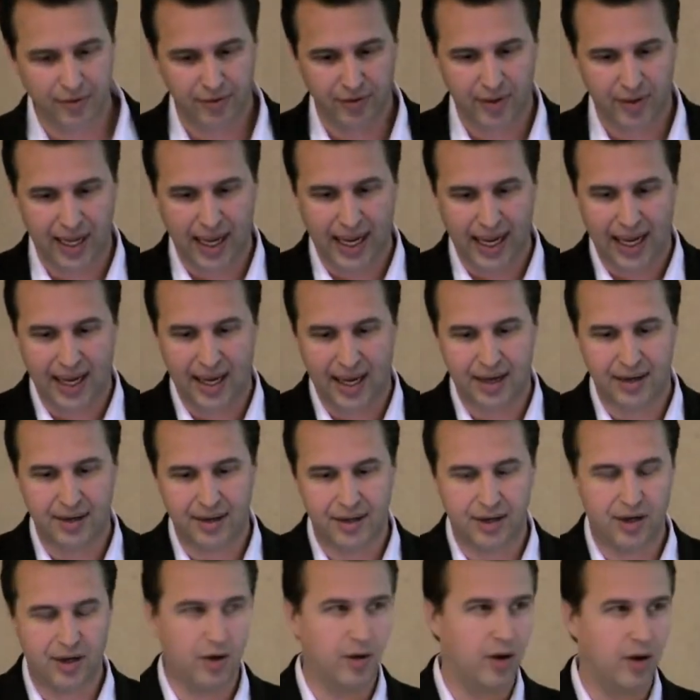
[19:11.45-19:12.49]
So they
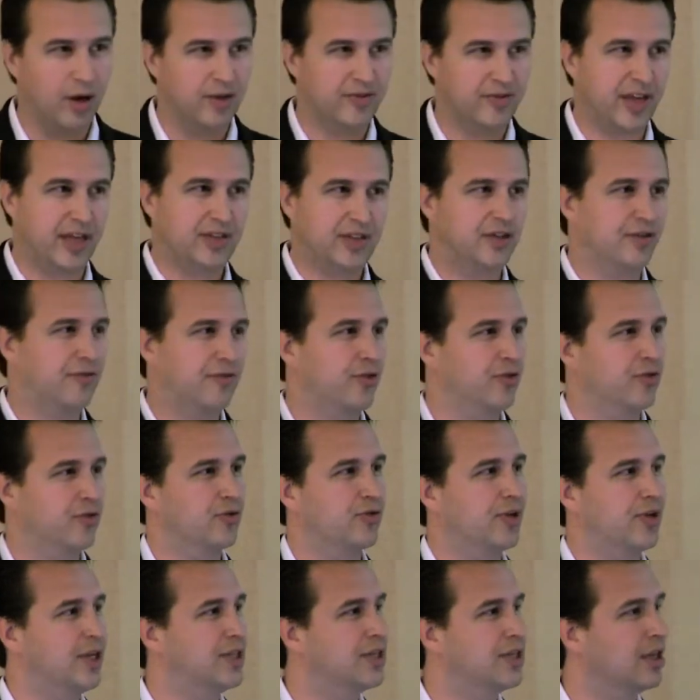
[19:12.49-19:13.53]
had you know, a section for
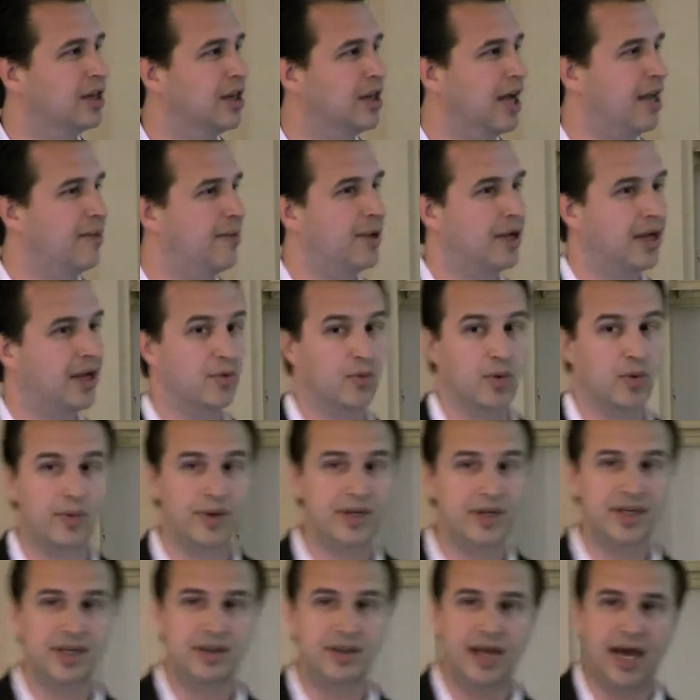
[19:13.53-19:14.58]
strategic alignment, and when
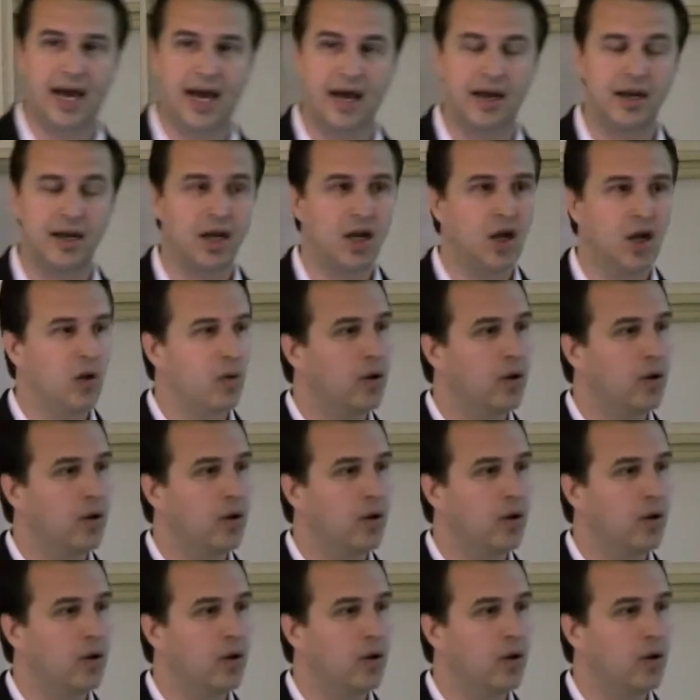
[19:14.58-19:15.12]
we did that,